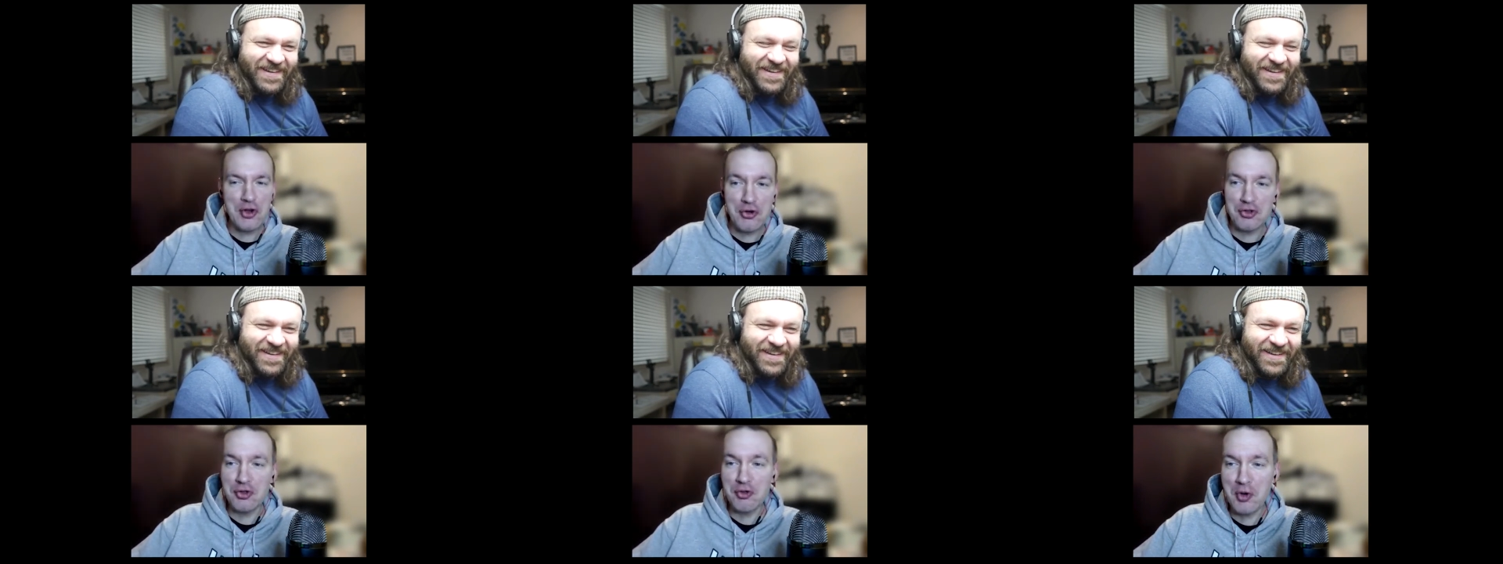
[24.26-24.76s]

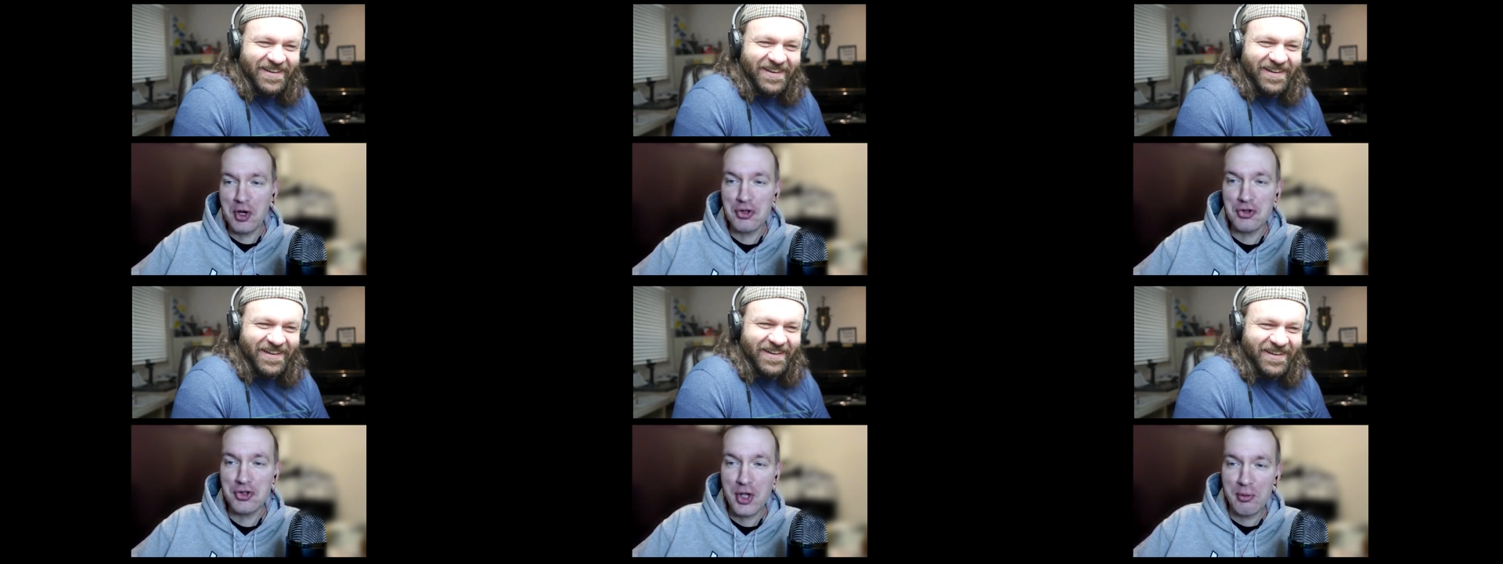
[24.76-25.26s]
Speaker 1: you're wearing the
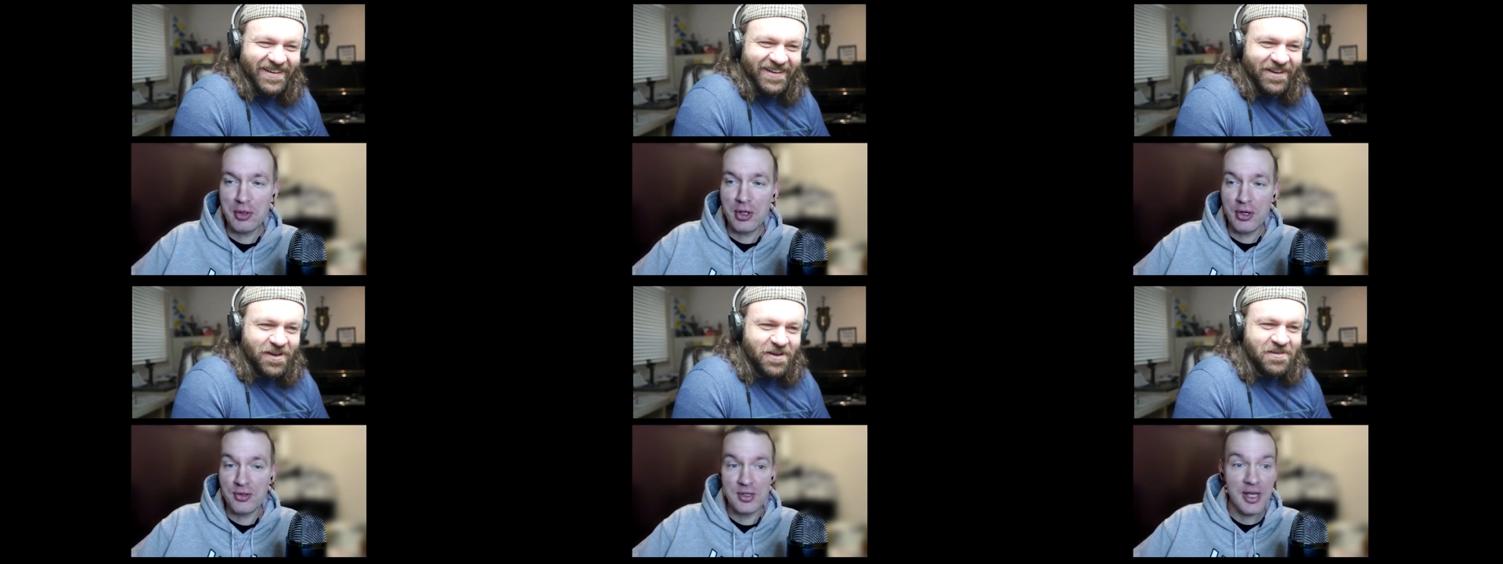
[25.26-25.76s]
same clothes.
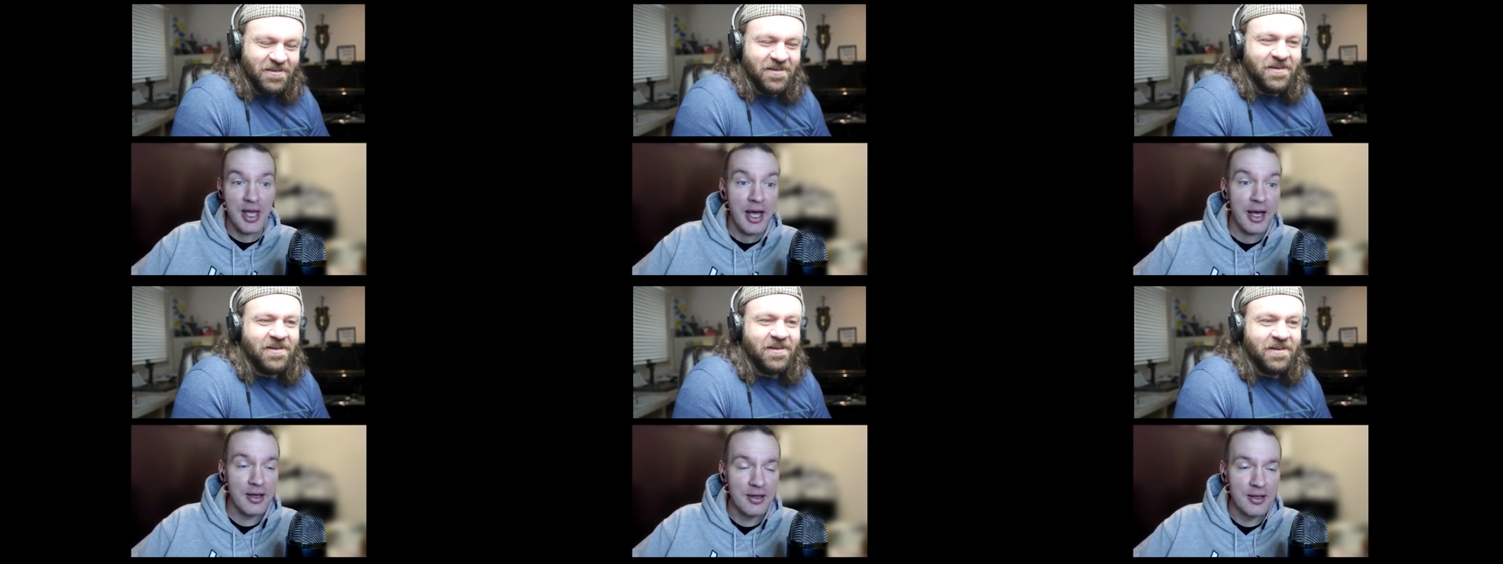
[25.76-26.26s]
Yeah,
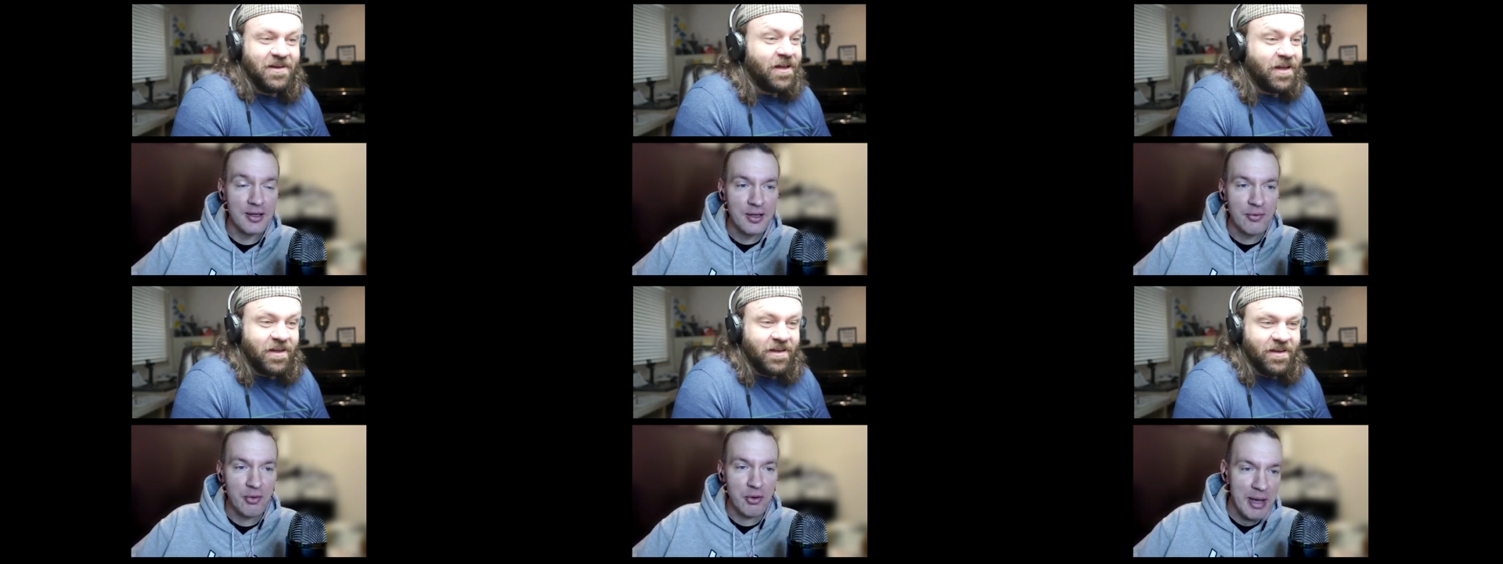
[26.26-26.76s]

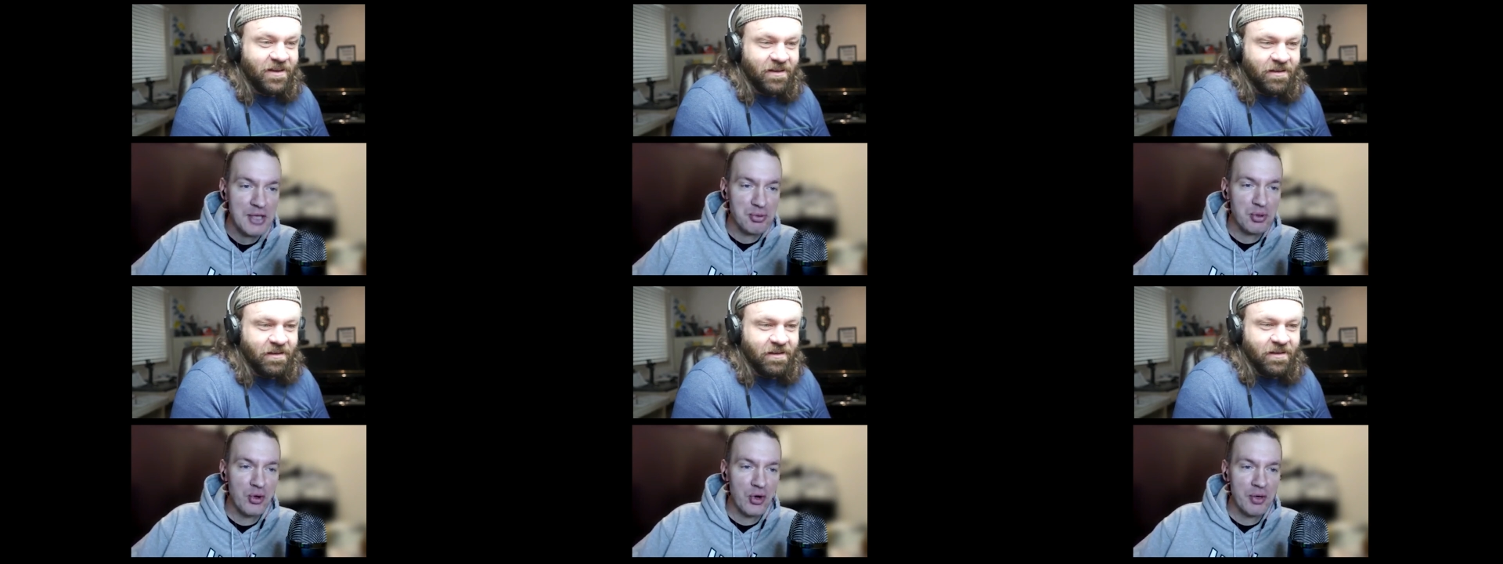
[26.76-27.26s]
we're mass
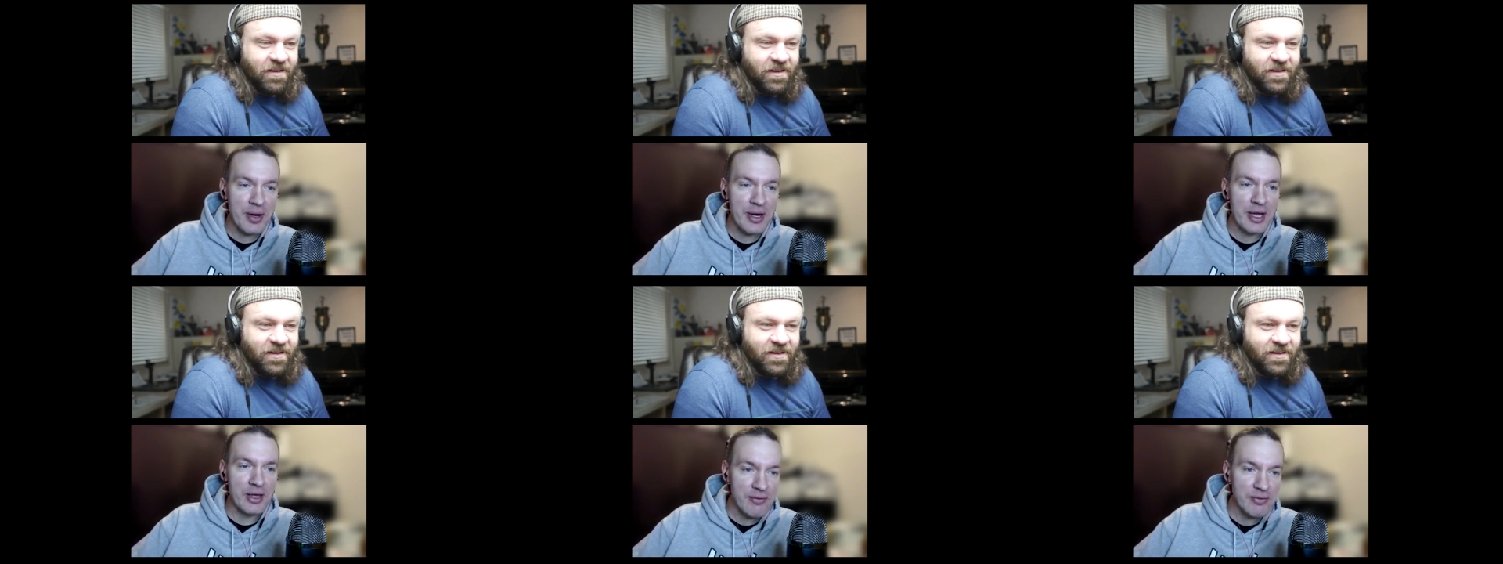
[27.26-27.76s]
recording right now.
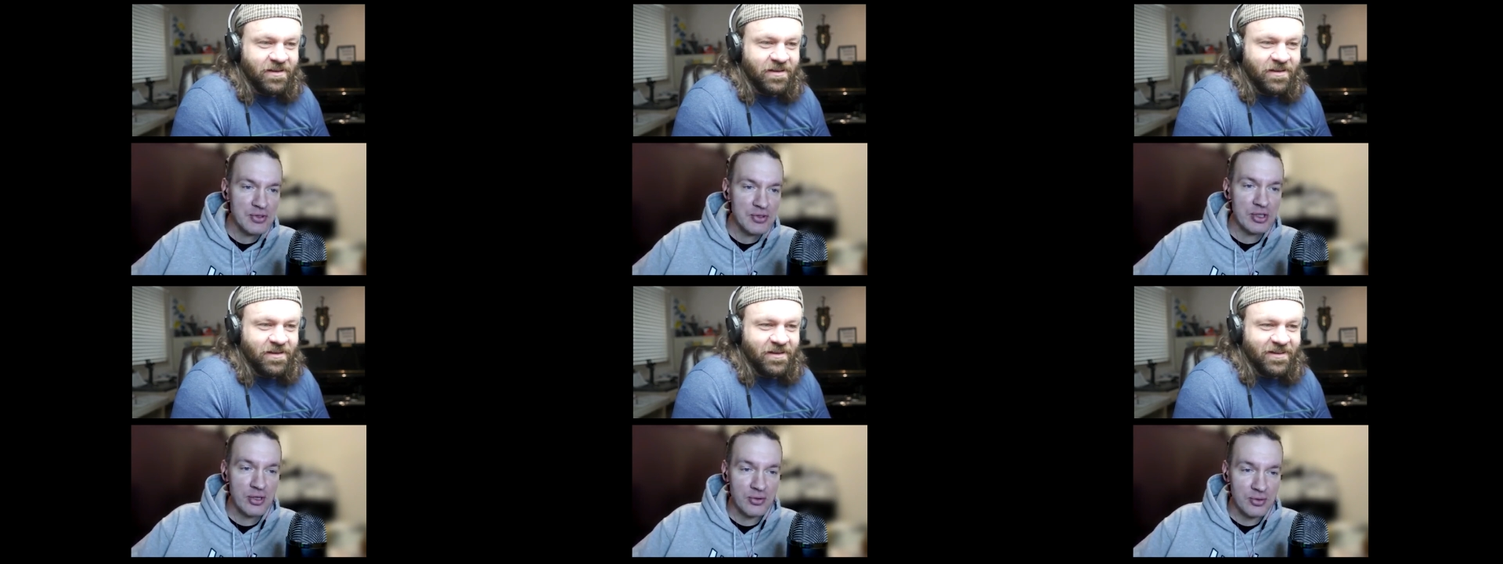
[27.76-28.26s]
Leave us
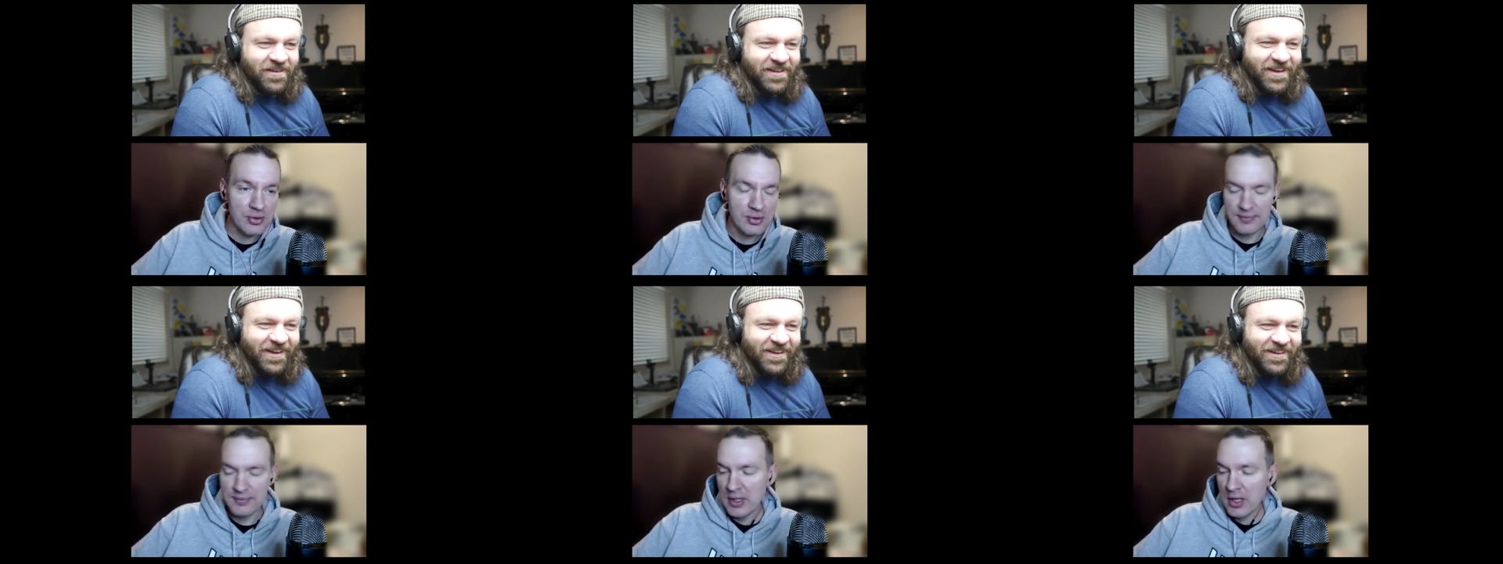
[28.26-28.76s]
alone.
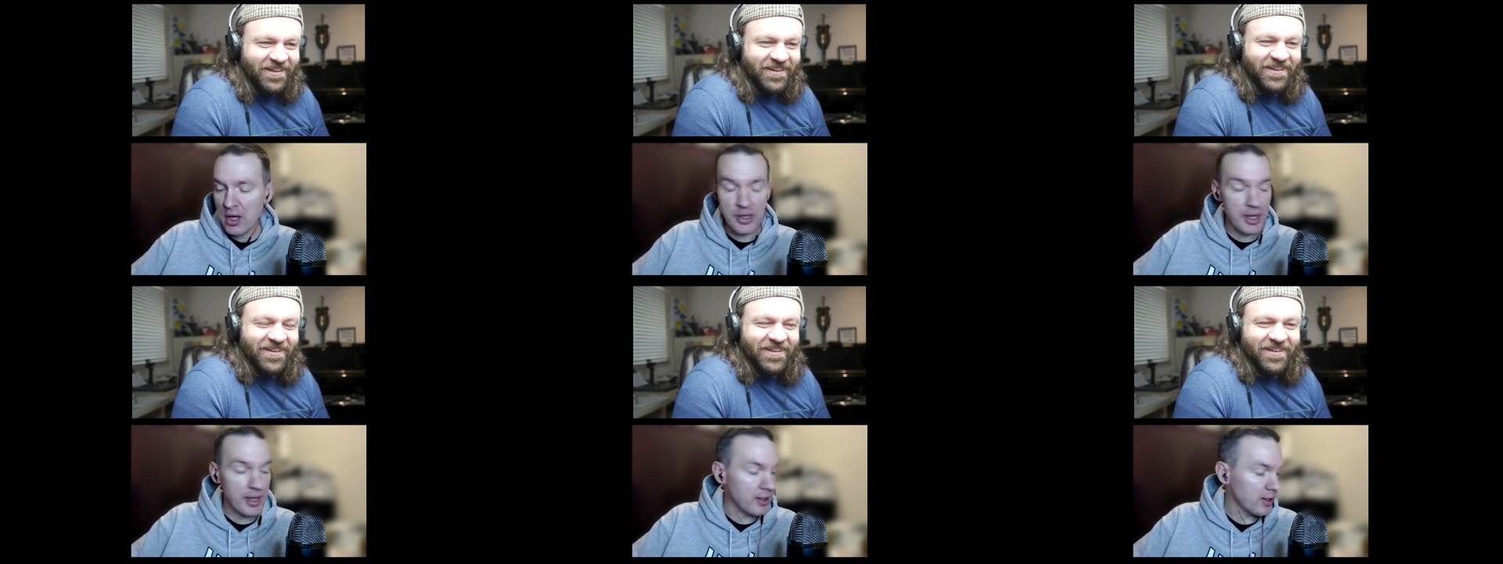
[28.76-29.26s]
Okay.